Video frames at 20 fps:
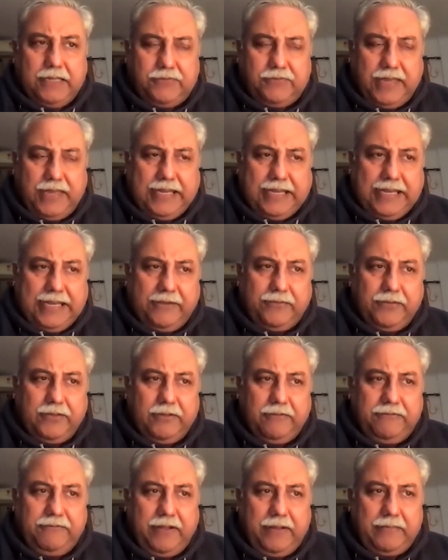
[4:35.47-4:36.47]
it's very clear from
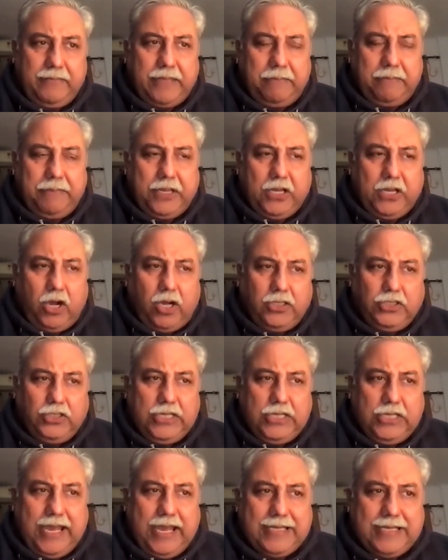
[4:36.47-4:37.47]
the film, that because
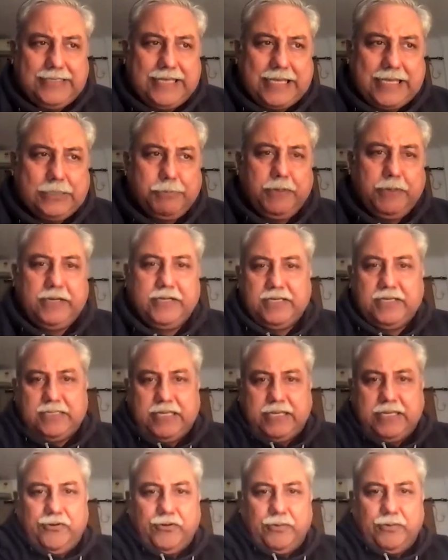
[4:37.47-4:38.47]
she has Asperger's
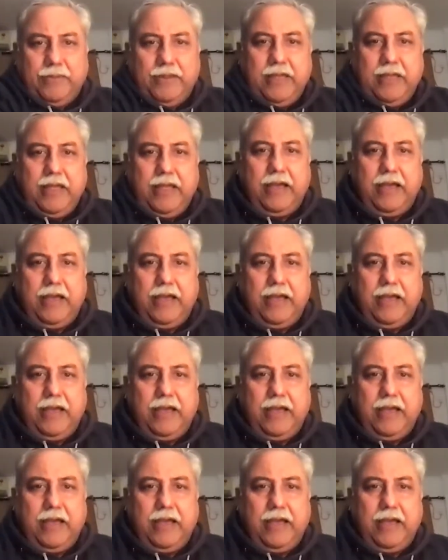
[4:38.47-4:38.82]
syndrome,